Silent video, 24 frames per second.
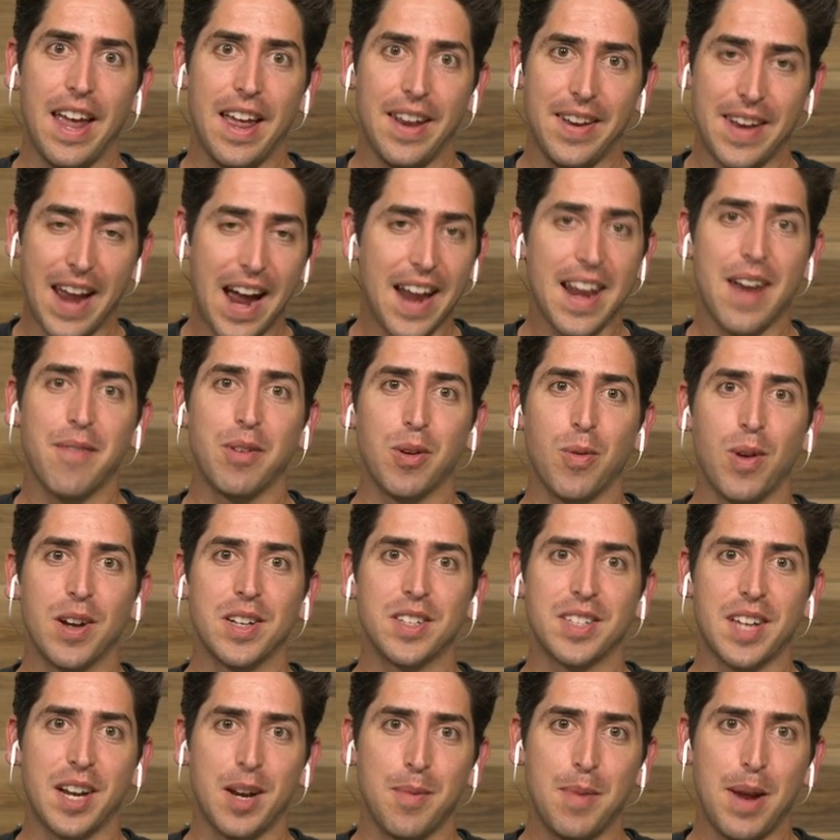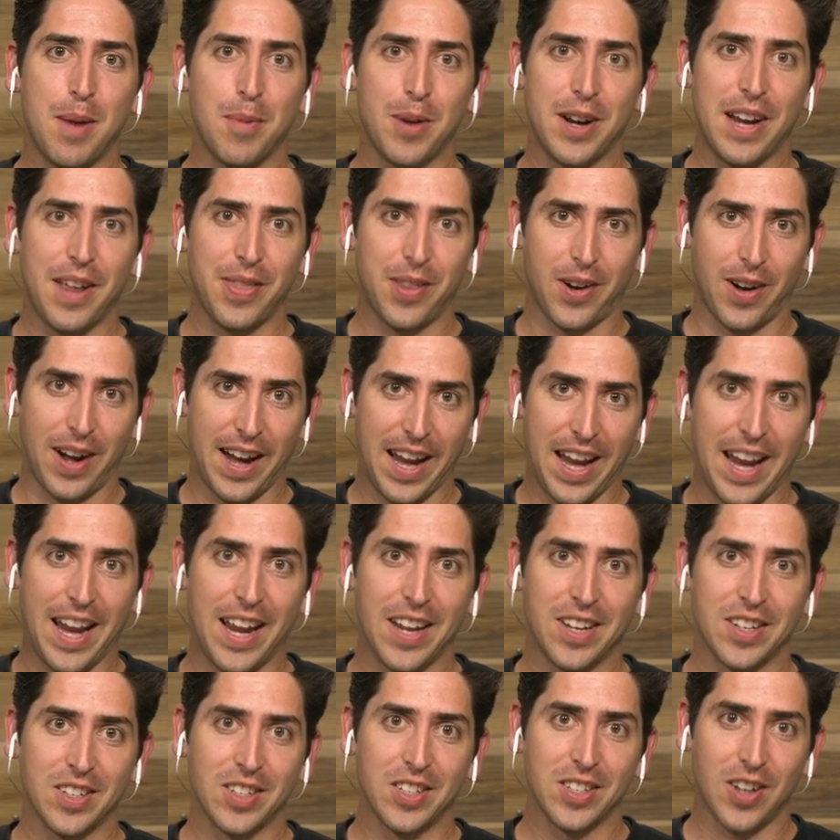not everyone is going to be able to get their
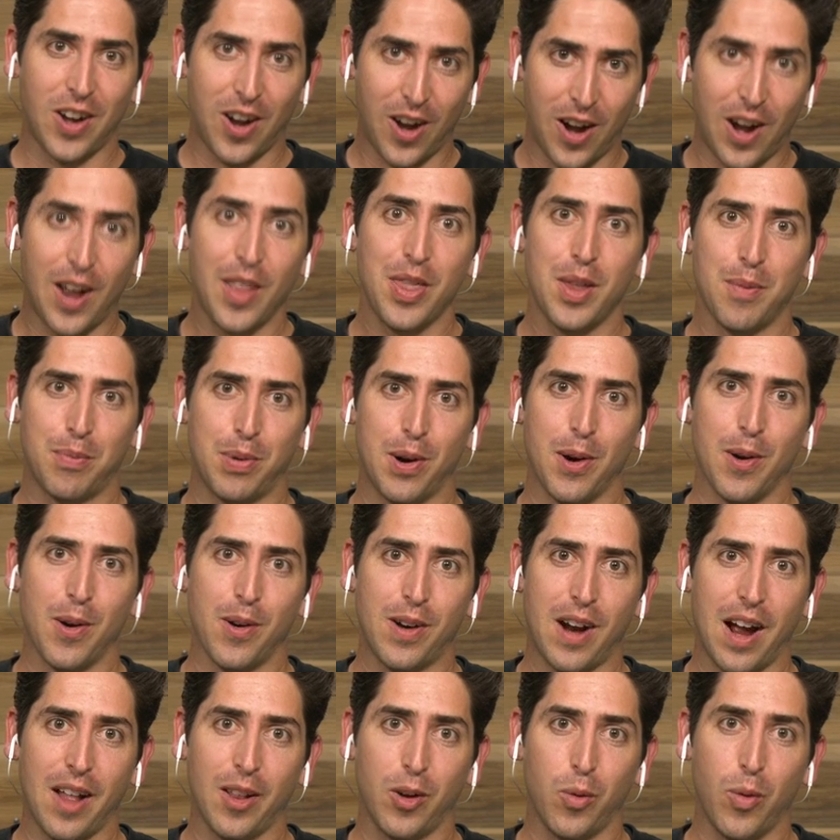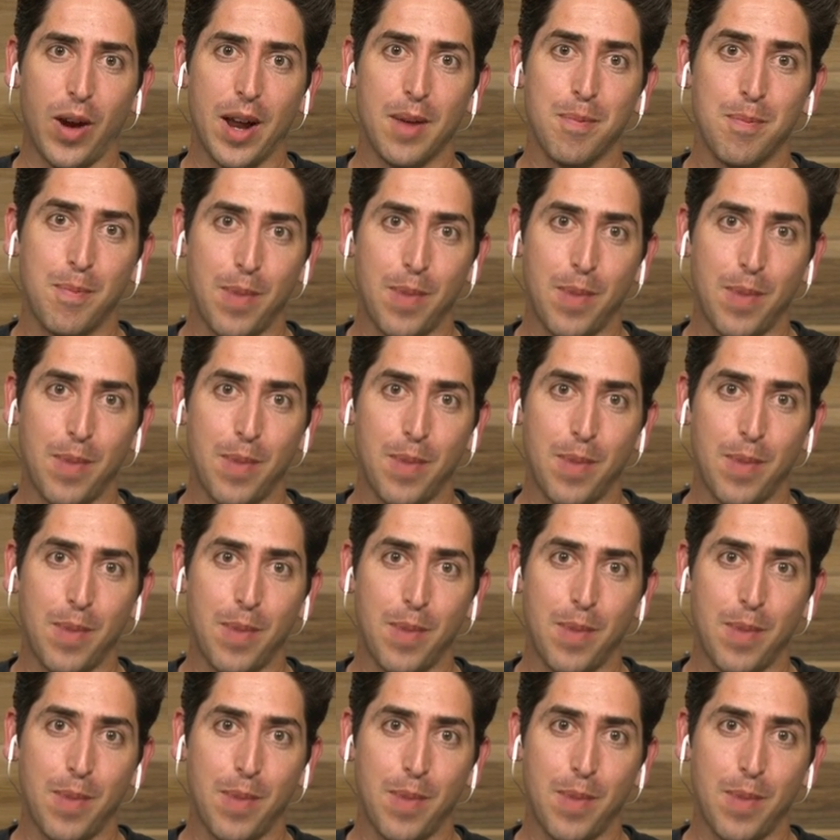hands on the proto colorway,